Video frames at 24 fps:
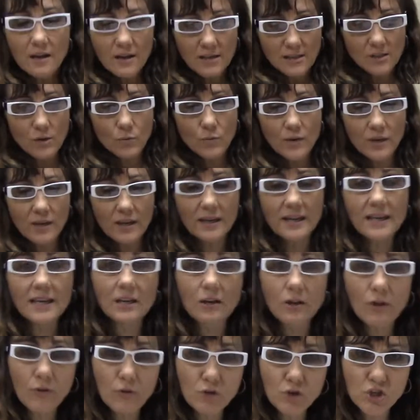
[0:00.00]
so we can
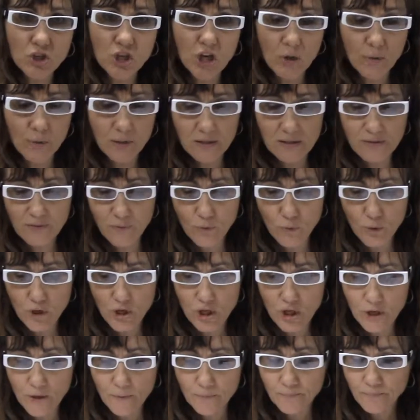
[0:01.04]
handle those showings for
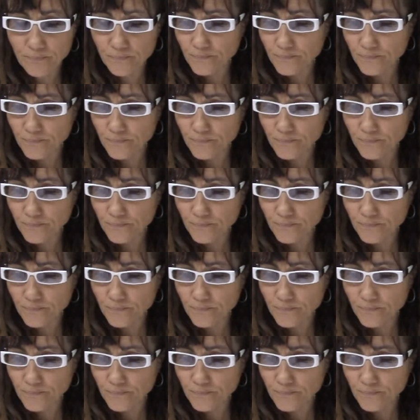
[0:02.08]
you.